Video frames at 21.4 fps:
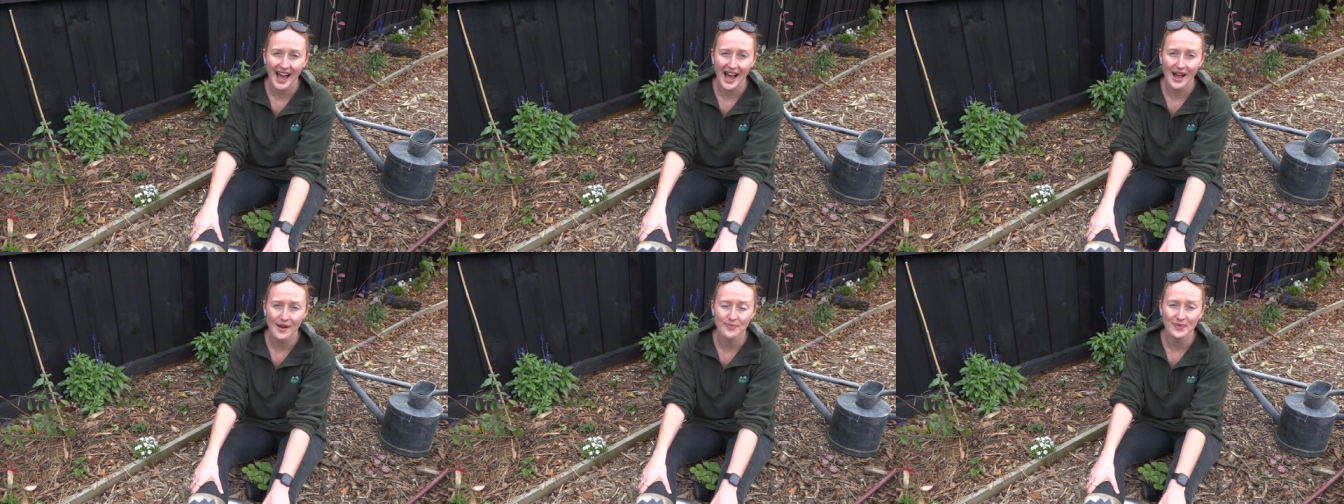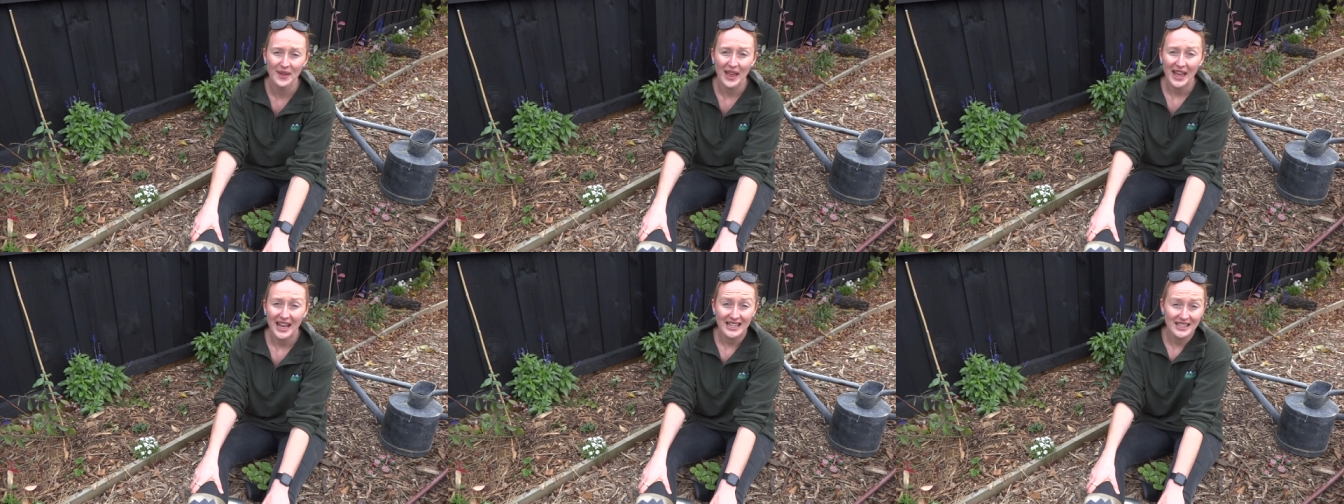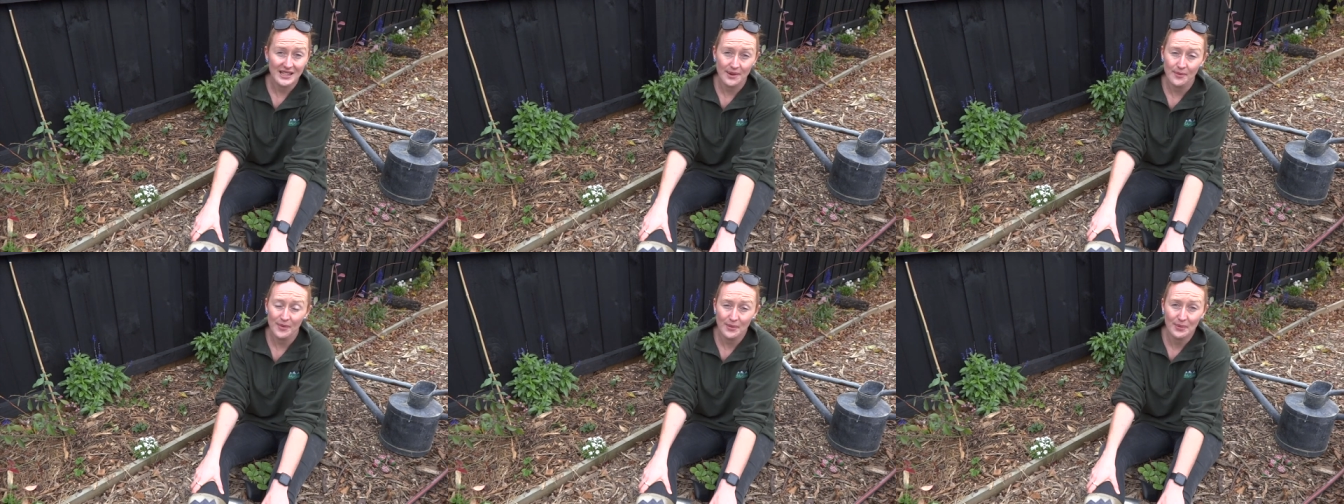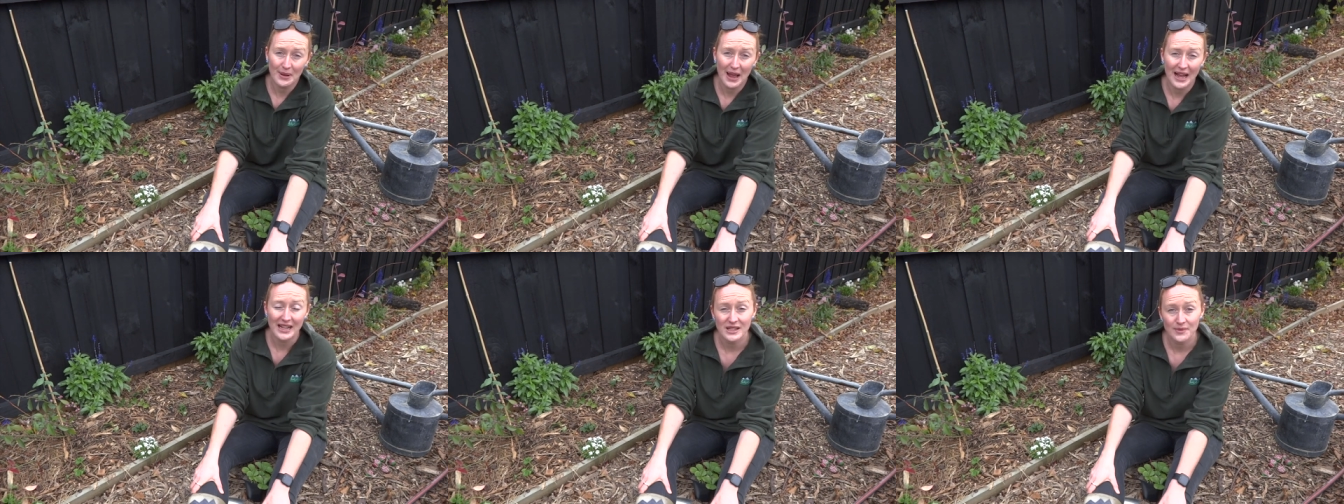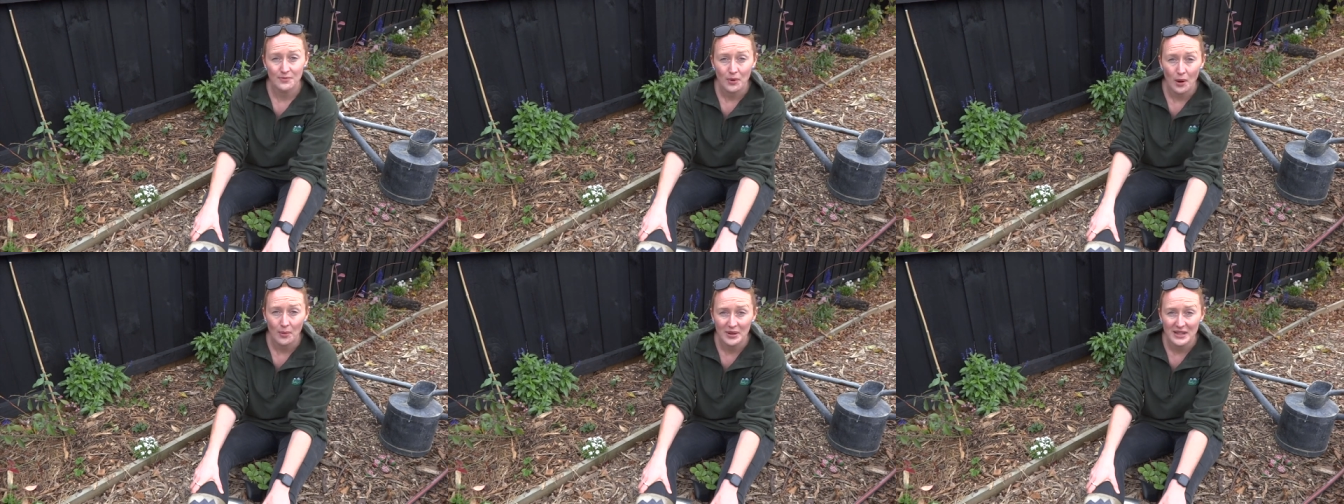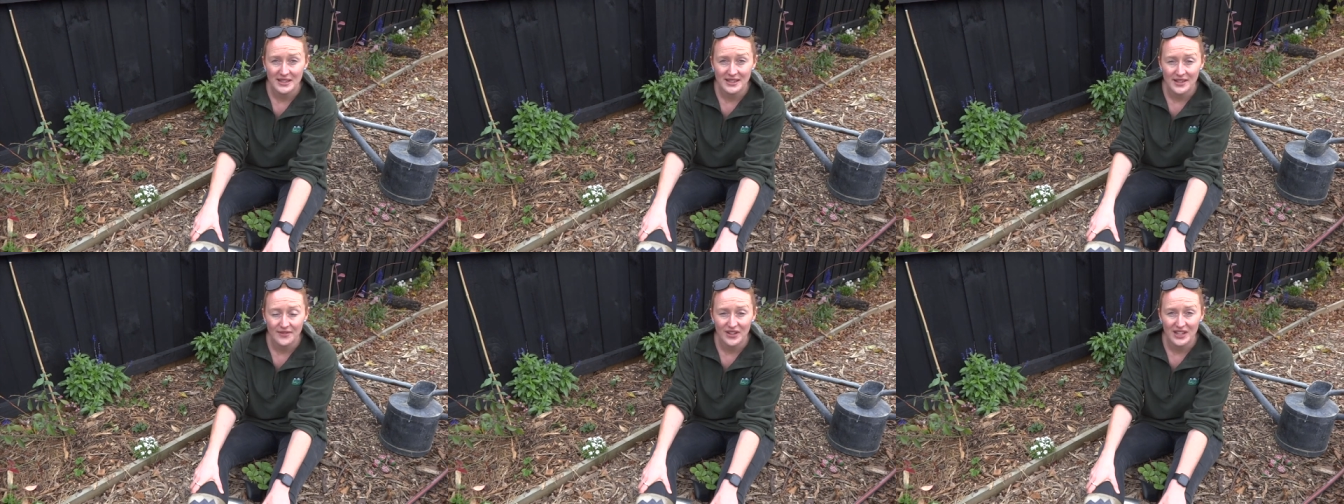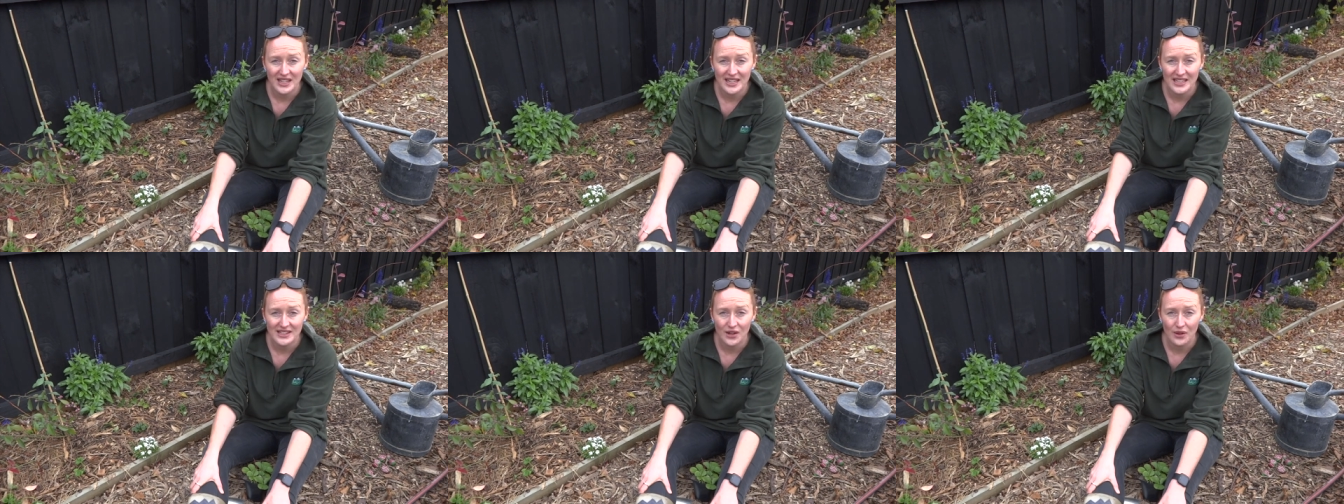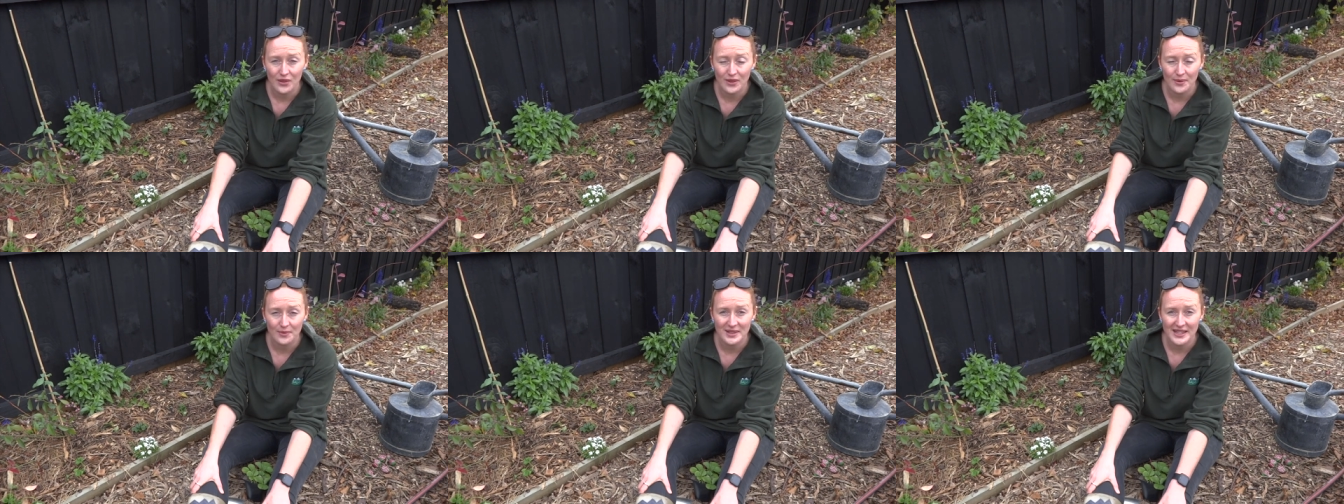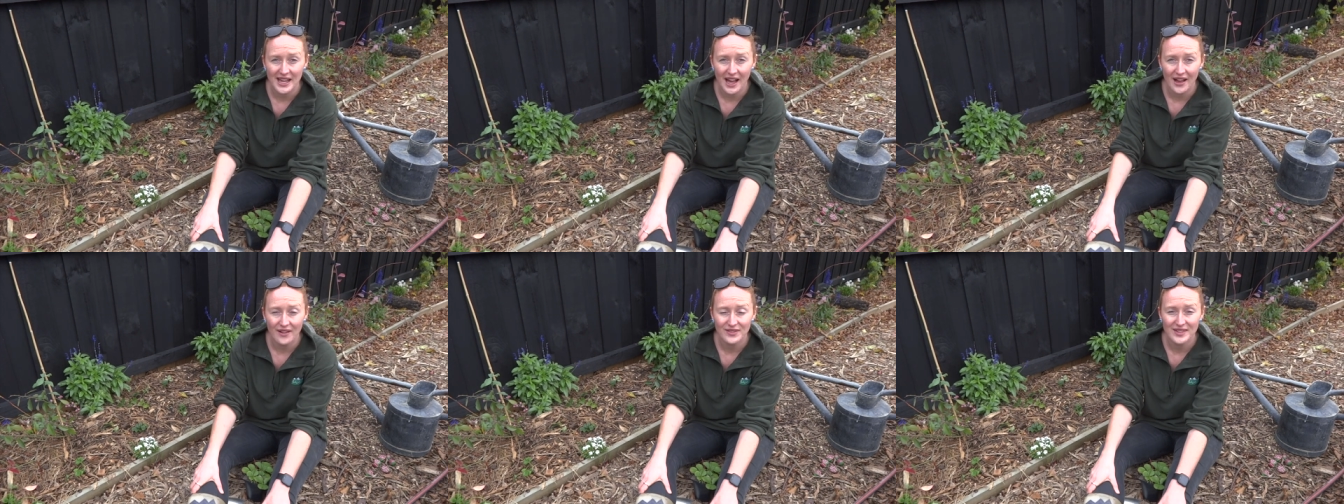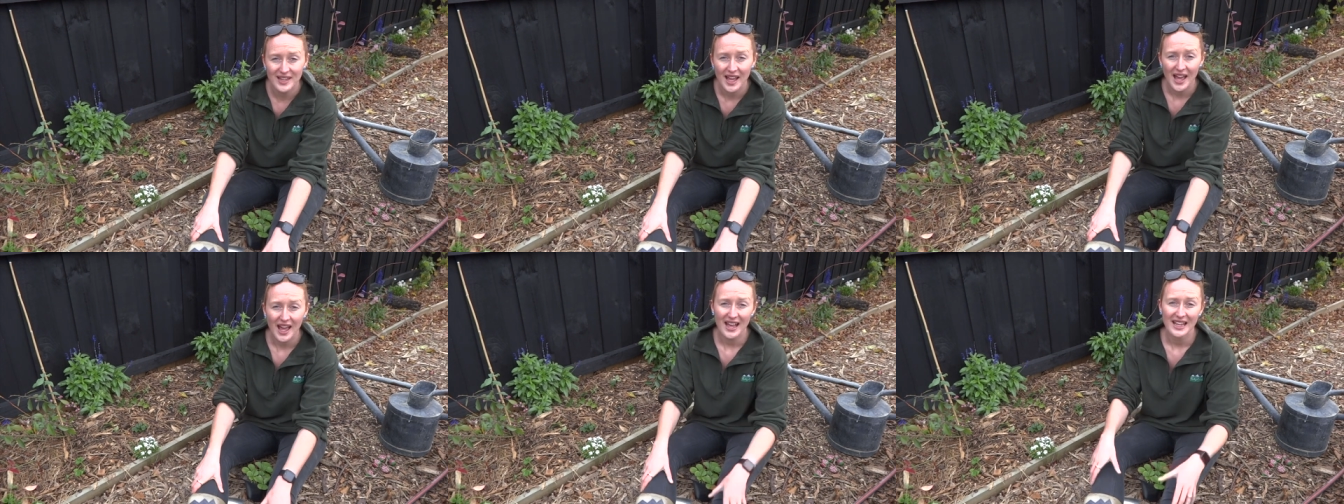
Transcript: Um, some of the plants are probably seven years old themselves.